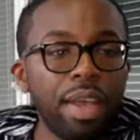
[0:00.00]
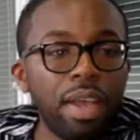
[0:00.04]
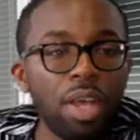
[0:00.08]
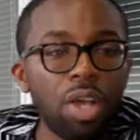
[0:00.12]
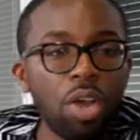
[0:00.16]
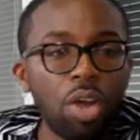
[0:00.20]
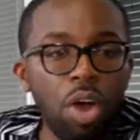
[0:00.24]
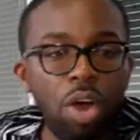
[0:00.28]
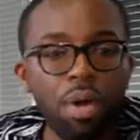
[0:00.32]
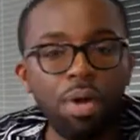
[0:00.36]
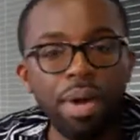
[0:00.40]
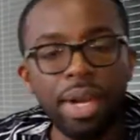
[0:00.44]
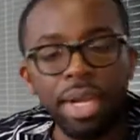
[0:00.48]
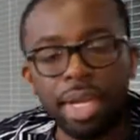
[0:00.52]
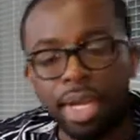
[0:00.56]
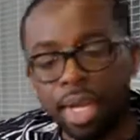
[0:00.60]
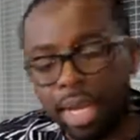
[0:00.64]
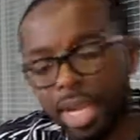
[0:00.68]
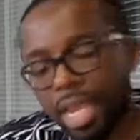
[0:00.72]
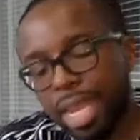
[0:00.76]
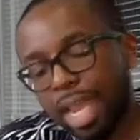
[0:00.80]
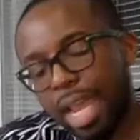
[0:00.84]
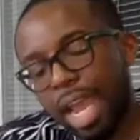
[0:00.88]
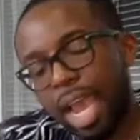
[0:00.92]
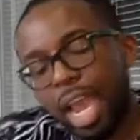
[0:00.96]

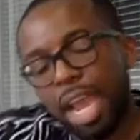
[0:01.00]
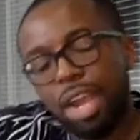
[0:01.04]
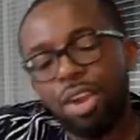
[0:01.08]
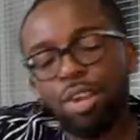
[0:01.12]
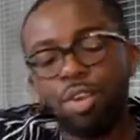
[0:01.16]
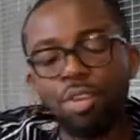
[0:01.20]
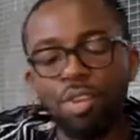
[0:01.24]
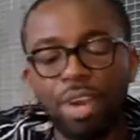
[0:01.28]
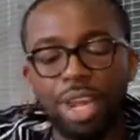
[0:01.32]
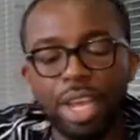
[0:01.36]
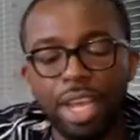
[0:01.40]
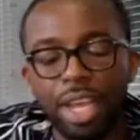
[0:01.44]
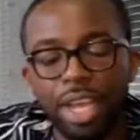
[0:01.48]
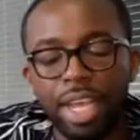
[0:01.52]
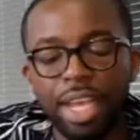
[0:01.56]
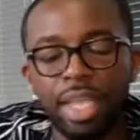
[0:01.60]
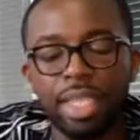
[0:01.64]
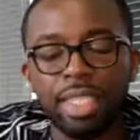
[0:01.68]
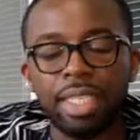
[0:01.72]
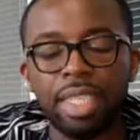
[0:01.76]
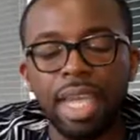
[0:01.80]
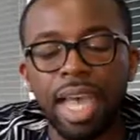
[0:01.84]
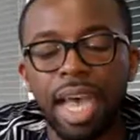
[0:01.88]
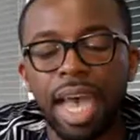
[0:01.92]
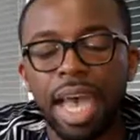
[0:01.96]
Currently, agric
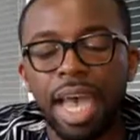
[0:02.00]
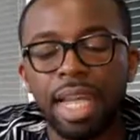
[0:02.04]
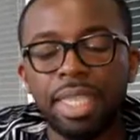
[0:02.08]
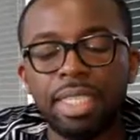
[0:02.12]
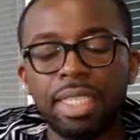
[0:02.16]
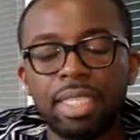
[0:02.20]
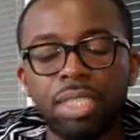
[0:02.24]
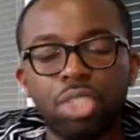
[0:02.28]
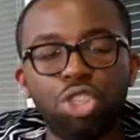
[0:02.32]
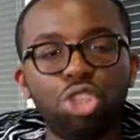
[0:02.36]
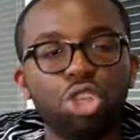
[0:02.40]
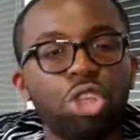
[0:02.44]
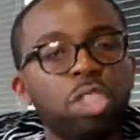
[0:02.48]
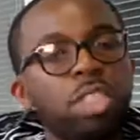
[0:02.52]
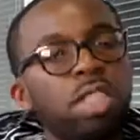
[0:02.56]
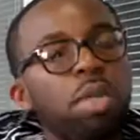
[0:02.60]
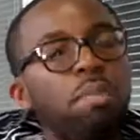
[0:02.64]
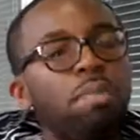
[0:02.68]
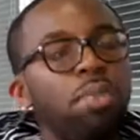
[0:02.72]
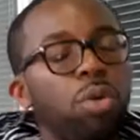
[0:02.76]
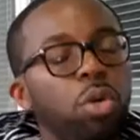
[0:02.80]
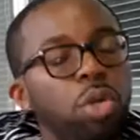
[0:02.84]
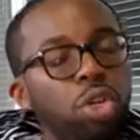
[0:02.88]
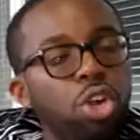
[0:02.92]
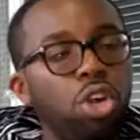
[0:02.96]
is at just the
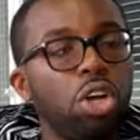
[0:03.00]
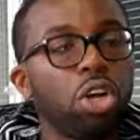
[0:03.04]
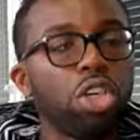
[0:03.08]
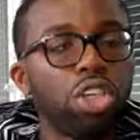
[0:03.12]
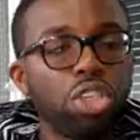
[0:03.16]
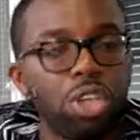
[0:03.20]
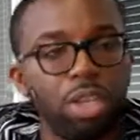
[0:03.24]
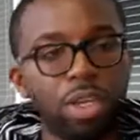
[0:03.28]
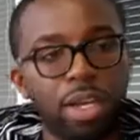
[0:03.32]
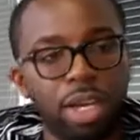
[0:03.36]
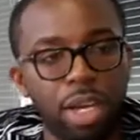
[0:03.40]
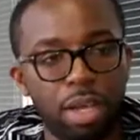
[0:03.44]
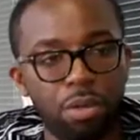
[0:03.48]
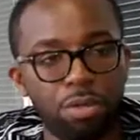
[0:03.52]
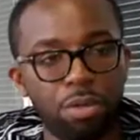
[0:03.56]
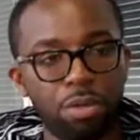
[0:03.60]
production level.